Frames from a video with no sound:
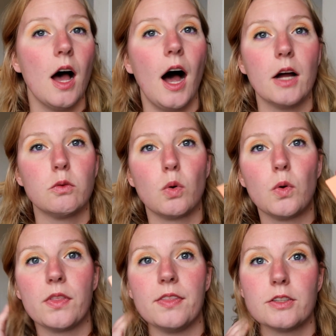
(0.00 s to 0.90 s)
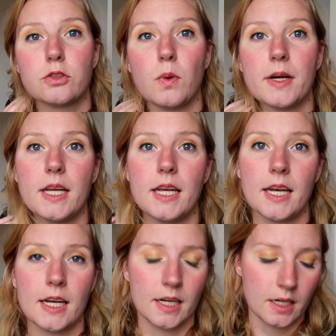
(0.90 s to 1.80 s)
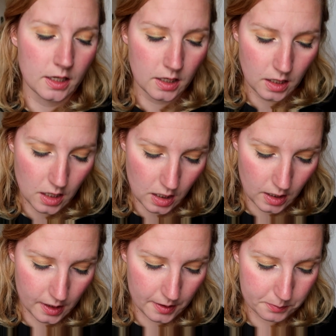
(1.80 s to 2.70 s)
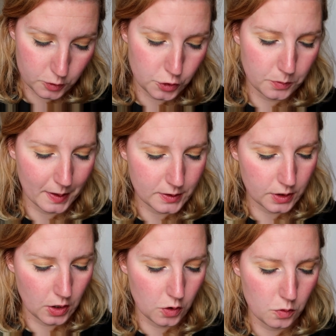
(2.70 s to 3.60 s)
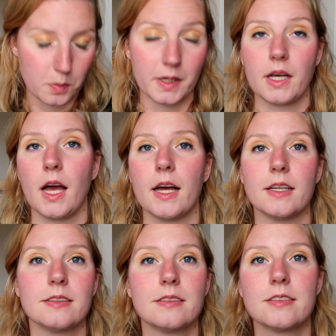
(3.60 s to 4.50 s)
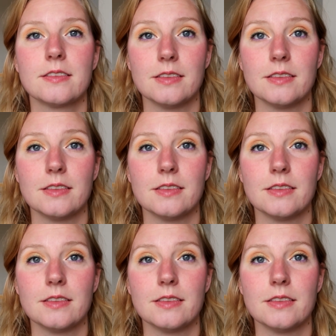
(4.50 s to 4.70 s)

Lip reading: I rolled this one in 2 months ago because